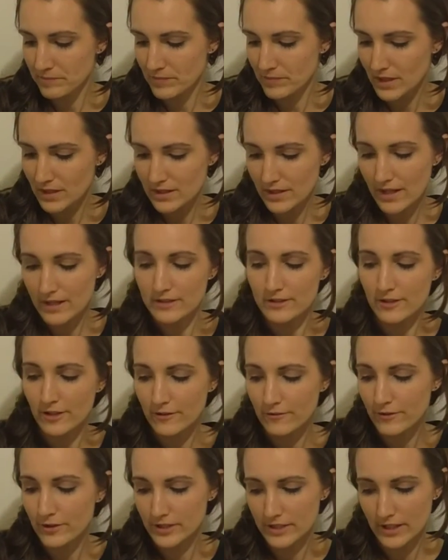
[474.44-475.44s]
it says
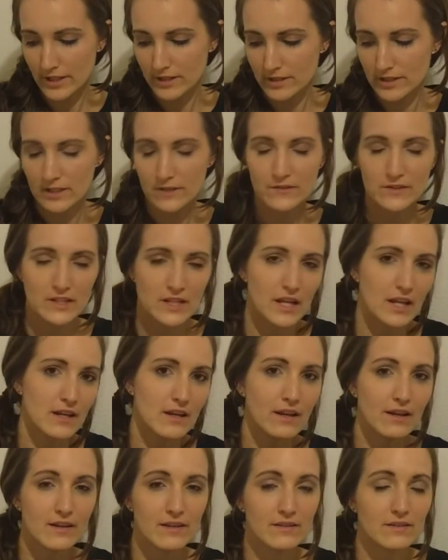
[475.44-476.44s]
good for sensitive skin,
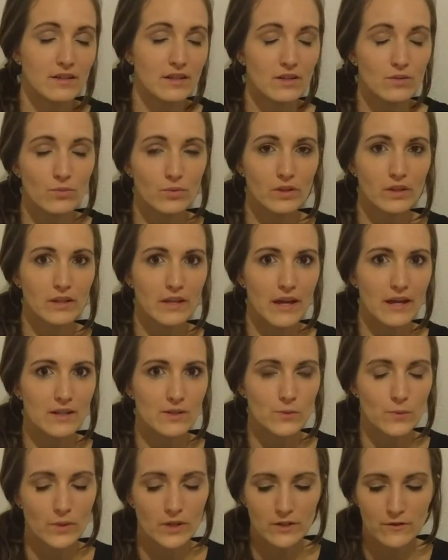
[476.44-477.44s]
and it really
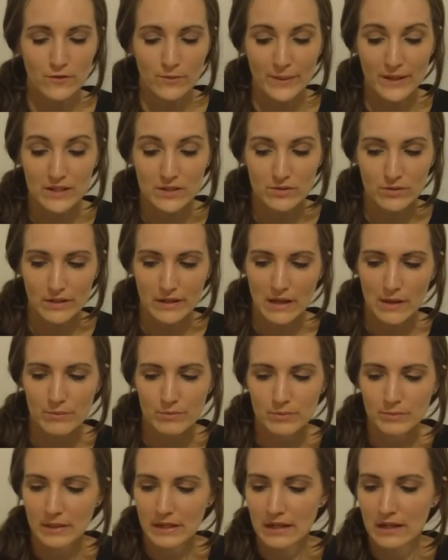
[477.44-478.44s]
has worked for me. It's really
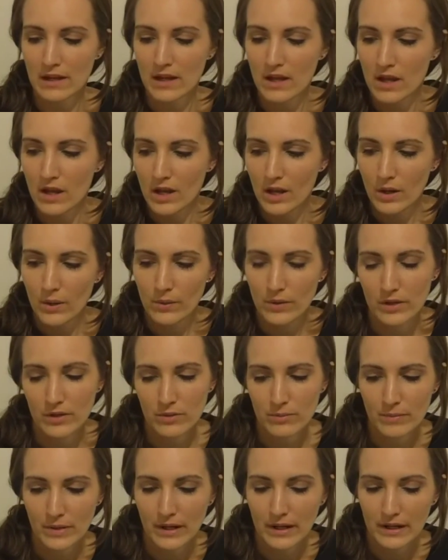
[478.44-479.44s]
helped me
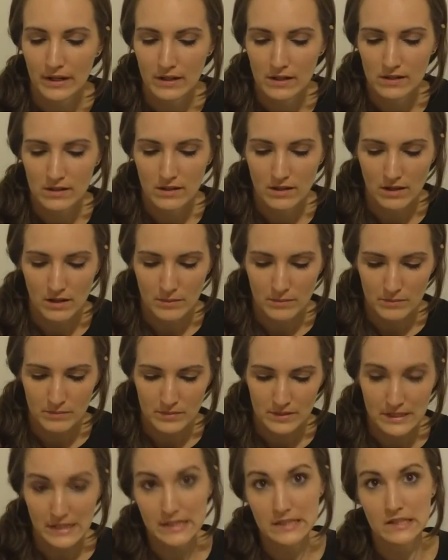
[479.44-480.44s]
with my
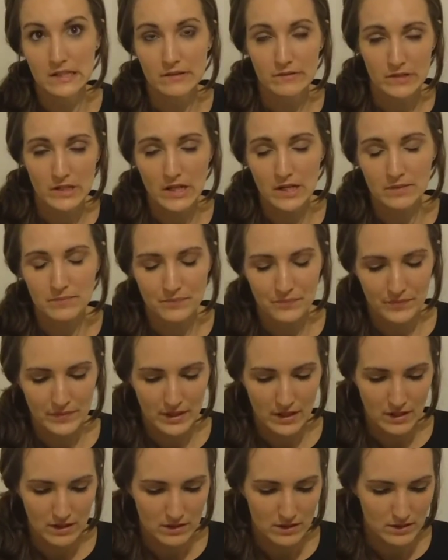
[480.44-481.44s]
sensitive skin,
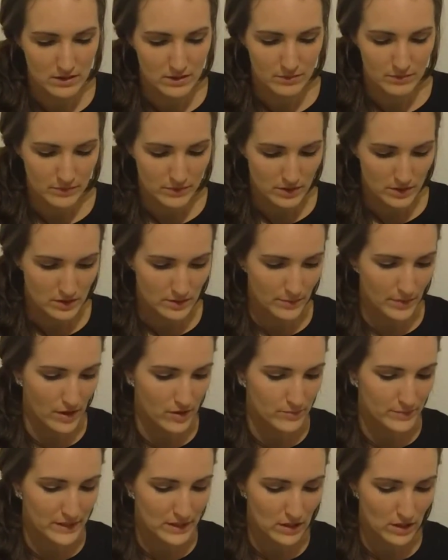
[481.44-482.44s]
and it doesn't bother me at